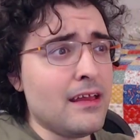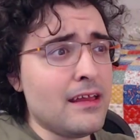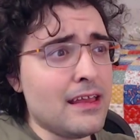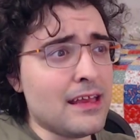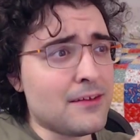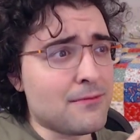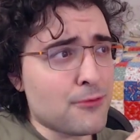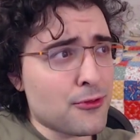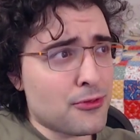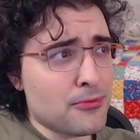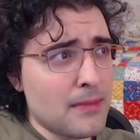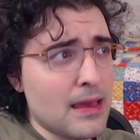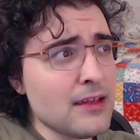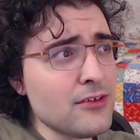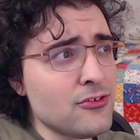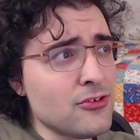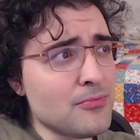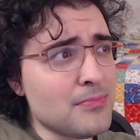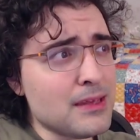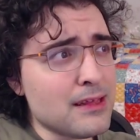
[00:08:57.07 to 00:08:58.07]
it was
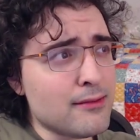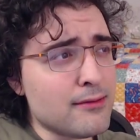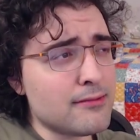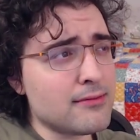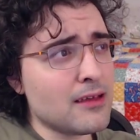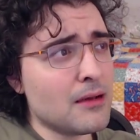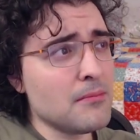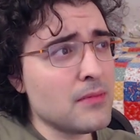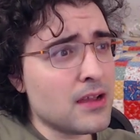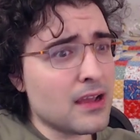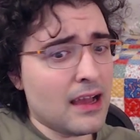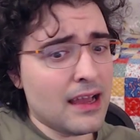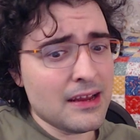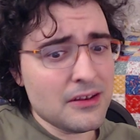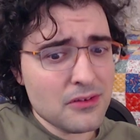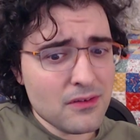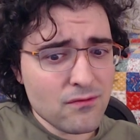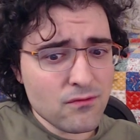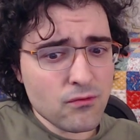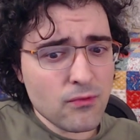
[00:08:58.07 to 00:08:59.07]
meant to be some
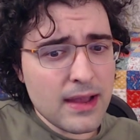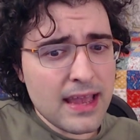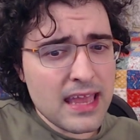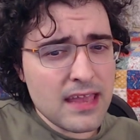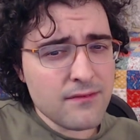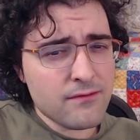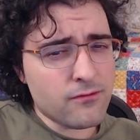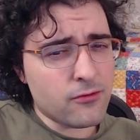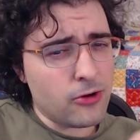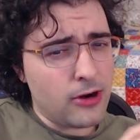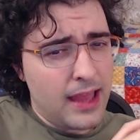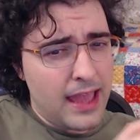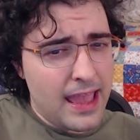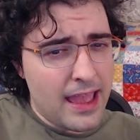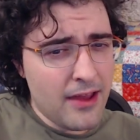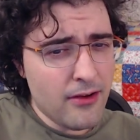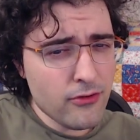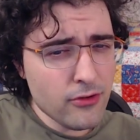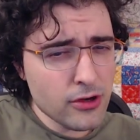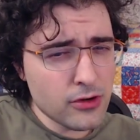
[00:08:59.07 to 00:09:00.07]
kind of way for
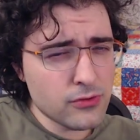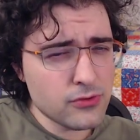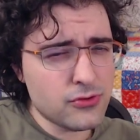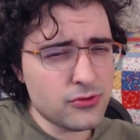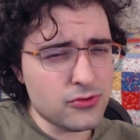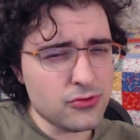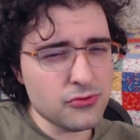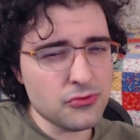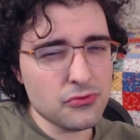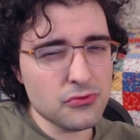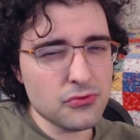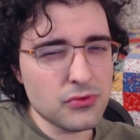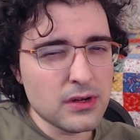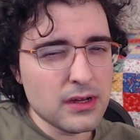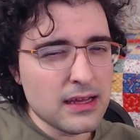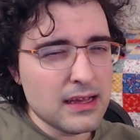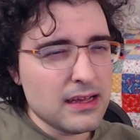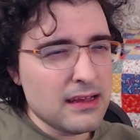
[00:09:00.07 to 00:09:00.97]
Harrow to